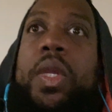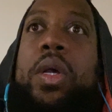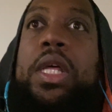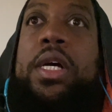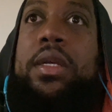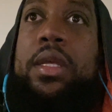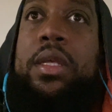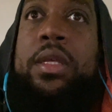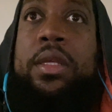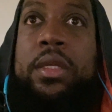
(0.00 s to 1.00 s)
Look,
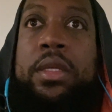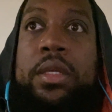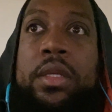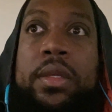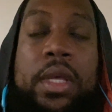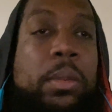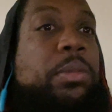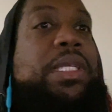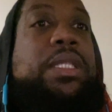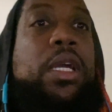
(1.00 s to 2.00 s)
I'm gonna
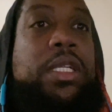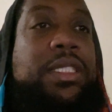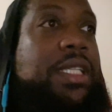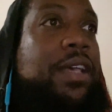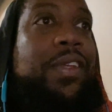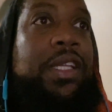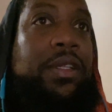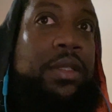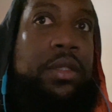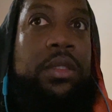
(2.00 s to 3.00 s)
be 37 in
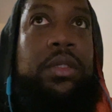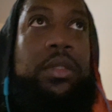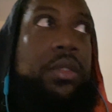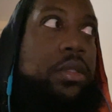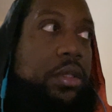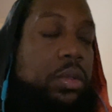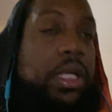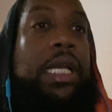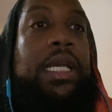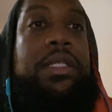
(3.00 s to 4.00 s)
3
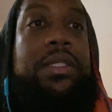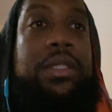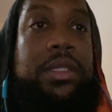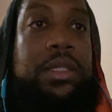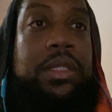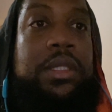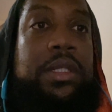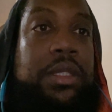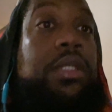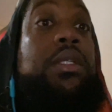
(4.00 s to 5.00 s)
days.
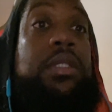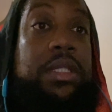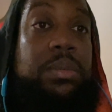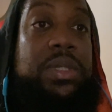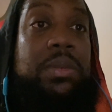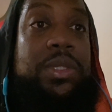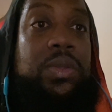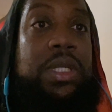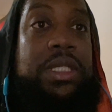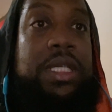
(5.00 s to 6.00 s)
September
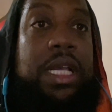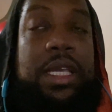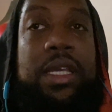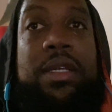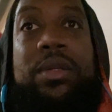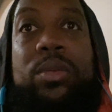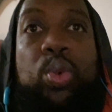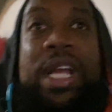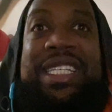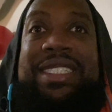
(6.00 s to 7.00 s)
22nd,
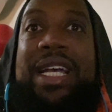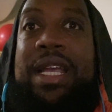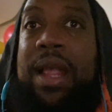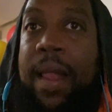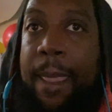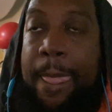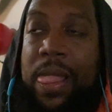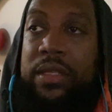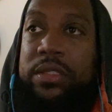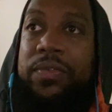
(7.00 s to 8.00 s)
Wednesday.
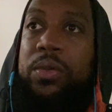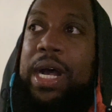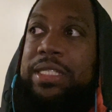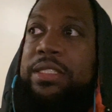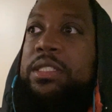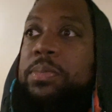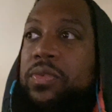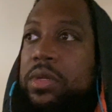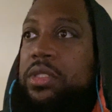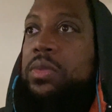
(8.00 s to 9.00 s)
So if you're watching this
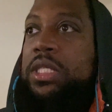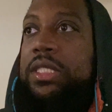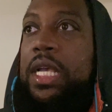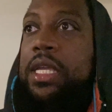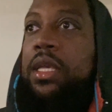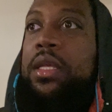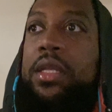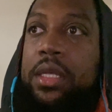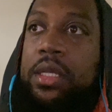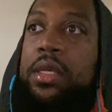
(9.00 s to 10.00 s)
before the 22nd,
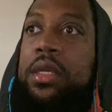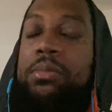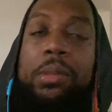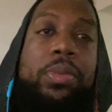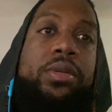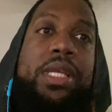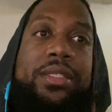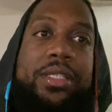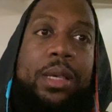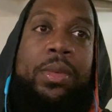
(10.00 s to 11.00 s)
my birthday is
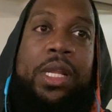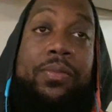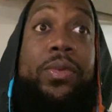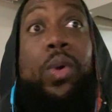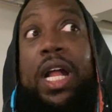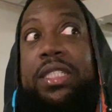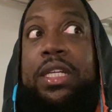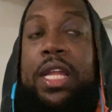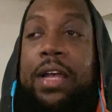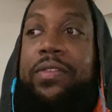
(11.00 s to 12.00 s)
coming up. You're watching
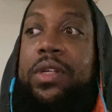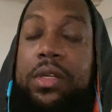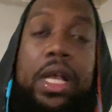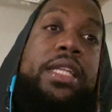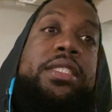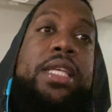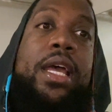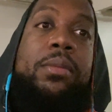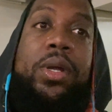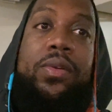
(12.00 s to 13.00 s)
it after, I just had
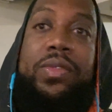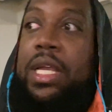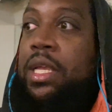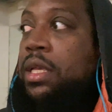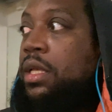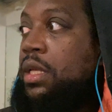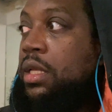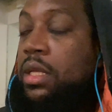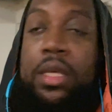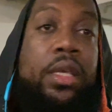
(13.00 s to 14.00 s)
a birthday.
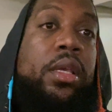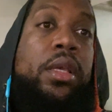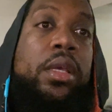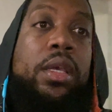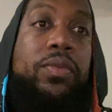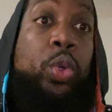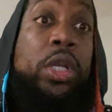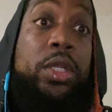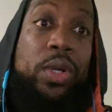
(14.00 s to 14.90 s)
If you wanna do